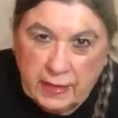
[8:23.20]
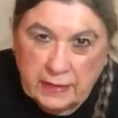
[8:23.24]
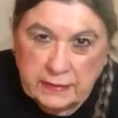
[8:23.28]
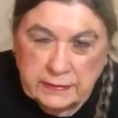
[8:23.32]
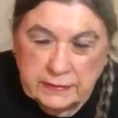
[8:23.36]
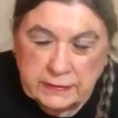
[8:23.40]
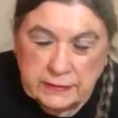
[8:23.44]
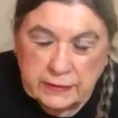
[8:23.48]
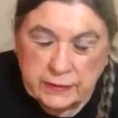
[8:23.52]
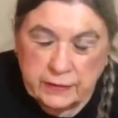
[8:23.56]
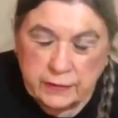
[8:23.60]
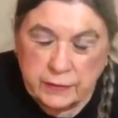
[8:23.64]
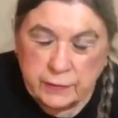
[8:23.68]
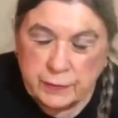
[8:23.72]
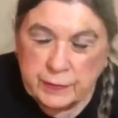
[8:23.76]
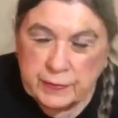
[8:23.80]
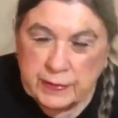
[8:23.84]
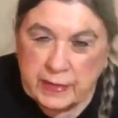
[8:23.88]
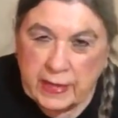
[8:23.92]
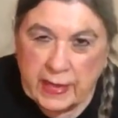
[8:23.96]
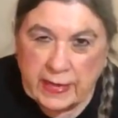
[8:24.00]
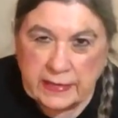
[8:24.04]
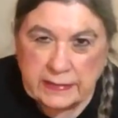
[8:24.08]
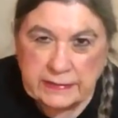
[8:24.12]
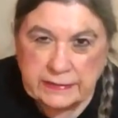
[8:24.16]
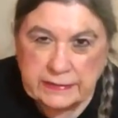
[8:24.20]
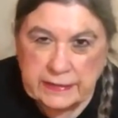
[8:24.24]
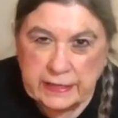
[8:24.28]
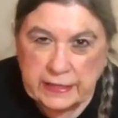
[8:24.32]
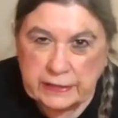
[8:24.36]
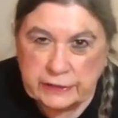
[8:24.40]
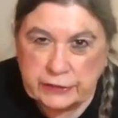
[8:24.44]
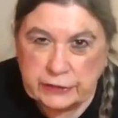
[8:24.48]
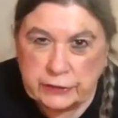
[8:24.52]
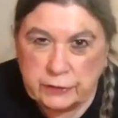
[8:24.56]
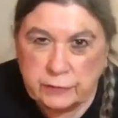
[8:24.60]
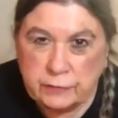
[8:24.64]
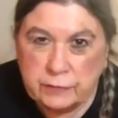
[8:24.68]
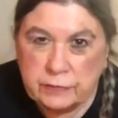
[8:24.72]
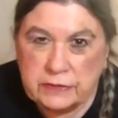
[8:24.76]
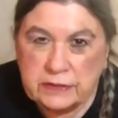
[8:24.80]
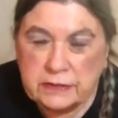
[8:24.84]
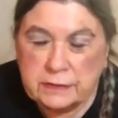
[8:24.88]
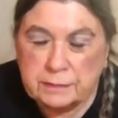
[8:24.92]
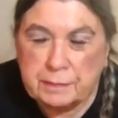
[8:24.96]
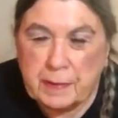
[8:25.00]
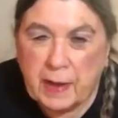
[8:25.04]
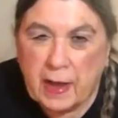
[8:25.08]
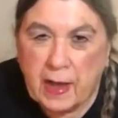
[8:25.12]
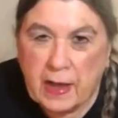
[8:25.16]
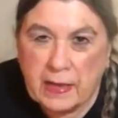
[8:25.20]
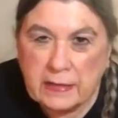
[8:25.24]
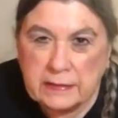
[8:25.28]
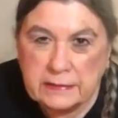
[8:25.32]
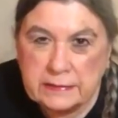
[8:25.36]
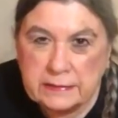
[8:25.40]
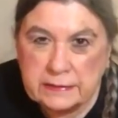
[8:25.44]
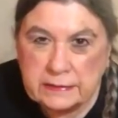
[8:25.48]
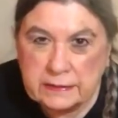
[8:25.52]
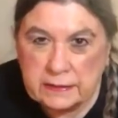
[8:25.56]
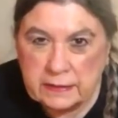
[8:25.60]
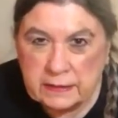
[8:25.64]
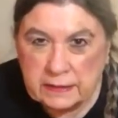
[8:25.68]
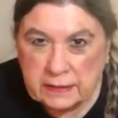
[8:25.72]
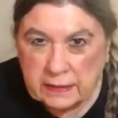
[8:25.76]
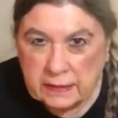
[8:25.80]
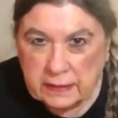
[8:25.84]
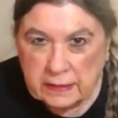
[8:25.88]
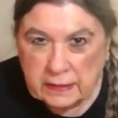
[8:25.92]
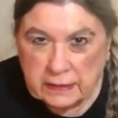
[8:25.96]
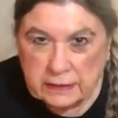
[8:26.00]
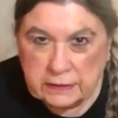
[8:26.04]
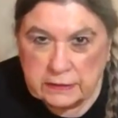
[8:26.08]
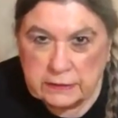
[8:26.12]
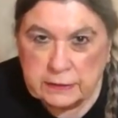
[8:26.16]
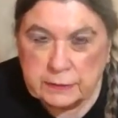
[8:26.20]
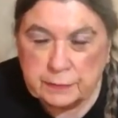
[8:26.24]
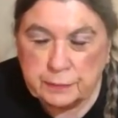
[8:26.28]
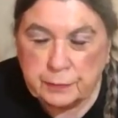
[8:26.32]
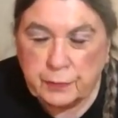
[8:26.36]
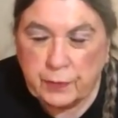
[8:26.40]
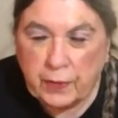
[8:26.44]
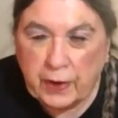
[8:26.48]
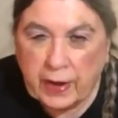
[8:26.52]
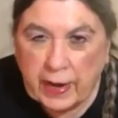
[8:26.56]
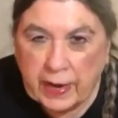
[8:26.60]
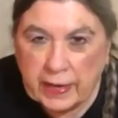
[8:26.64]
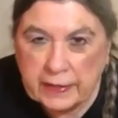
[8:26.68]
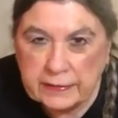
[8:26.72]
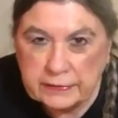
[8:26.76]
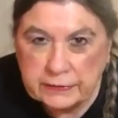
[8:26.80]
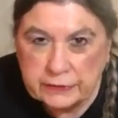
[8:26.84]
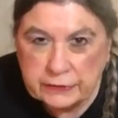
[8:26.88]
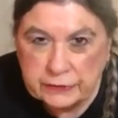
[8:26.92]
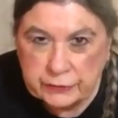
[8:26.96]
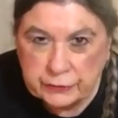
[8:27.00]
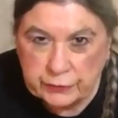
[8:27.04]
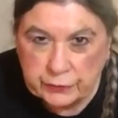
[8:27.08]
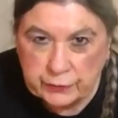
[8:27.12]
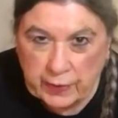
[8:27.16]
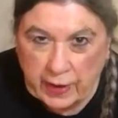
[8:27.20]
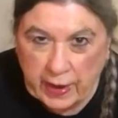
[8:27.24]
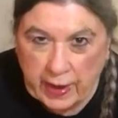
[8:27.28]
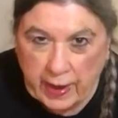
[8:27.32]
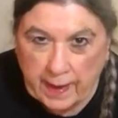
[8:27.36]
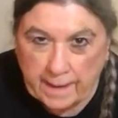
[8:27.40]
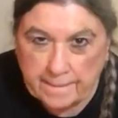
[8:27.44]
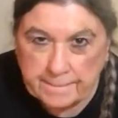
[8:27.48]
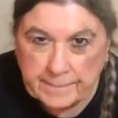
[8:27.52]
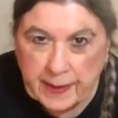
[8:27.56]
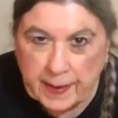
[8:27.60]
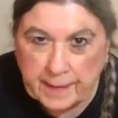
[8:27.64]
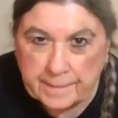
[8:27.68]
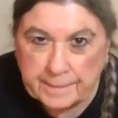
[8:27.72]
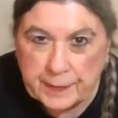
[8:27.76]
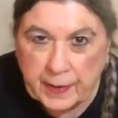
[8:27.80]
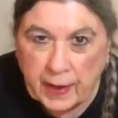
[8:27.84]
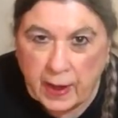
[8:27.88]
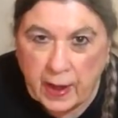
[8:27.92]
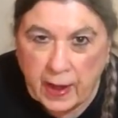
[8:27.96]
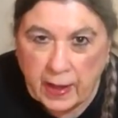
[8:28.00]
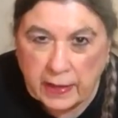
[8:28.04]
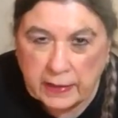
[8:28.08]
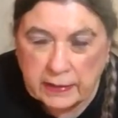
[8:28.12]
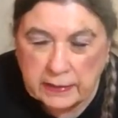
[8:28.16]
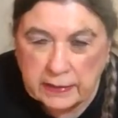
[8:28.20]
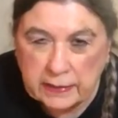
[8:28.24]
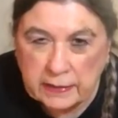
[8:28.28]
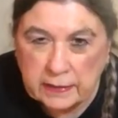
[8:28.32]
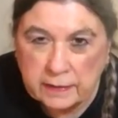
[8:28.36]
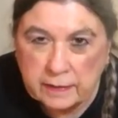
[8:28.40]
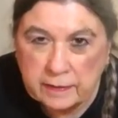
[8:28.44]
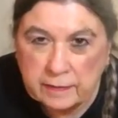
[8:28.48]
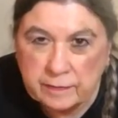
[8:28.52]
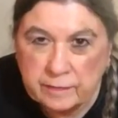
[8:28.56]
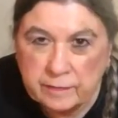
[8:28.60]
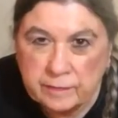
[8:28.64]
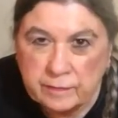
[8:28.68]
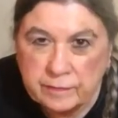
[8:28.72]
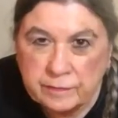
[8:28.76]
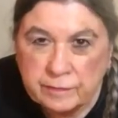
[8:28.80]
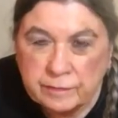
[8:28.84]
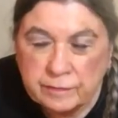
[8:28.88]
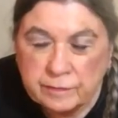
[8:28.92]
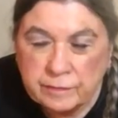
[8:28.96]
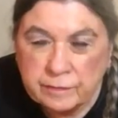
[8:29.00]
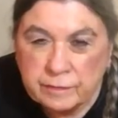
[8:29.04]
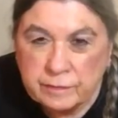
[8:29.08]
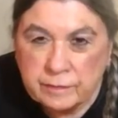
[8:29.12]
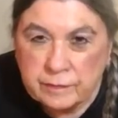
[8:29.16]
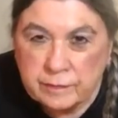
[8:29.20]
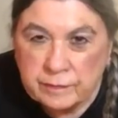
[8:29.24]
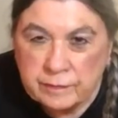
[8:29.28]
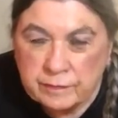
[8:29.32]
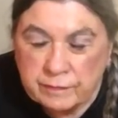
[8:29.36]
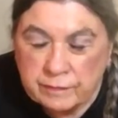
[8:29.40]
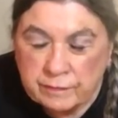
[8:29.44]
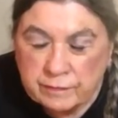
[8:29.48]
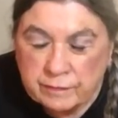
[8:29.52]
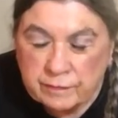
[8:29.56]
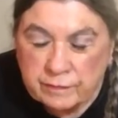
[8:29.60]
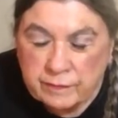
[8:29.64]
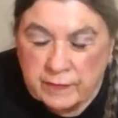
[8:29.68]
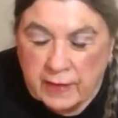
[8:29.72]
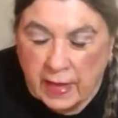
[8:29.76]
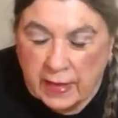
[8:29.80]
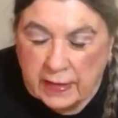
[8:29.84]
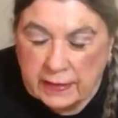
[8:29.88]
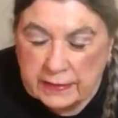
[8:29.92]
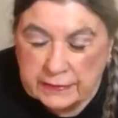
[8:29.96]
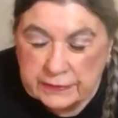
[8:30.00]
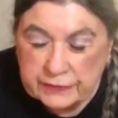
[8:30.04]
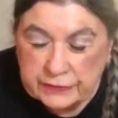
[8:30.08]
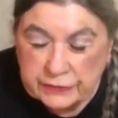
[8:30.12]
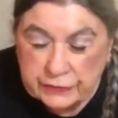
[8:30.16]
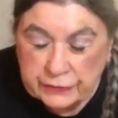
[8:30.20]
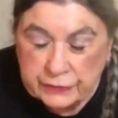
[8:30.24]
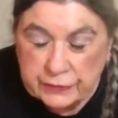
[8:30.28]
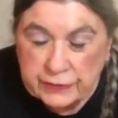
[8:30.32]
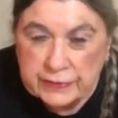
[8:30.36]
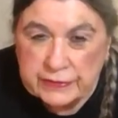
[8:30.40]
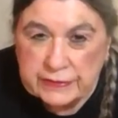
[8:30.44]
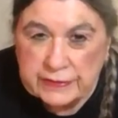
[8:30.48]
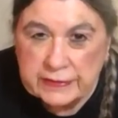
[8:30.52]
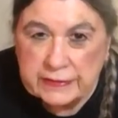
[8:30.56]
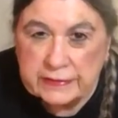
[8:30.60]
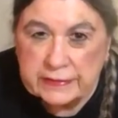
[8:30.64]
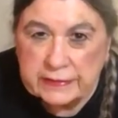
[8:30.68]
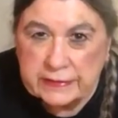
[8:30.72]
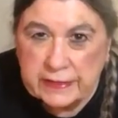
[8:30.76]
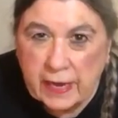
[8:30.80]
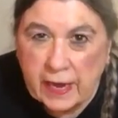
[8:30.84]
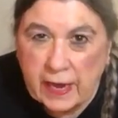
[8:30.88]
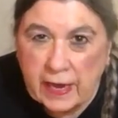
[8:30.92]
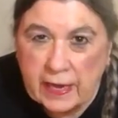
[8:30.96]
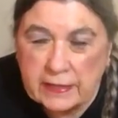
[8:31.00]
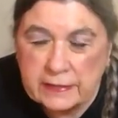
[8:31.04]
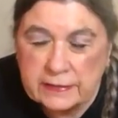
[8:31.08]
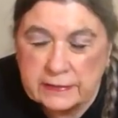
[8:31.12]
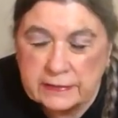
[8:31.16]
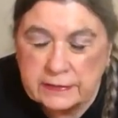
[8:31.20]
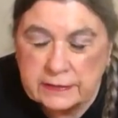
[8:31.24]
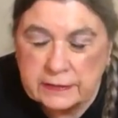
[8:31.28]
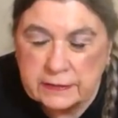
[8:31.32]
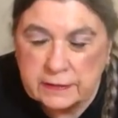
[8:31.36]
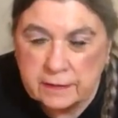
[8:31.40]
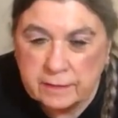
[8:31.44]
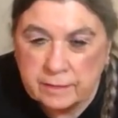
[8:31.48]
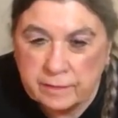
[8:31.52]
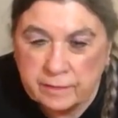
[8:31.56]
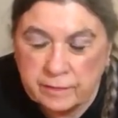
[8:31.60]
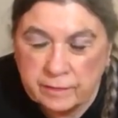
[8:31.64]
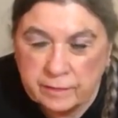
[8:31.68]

until the relaxation response spreads throughout my body. And as soon as it does,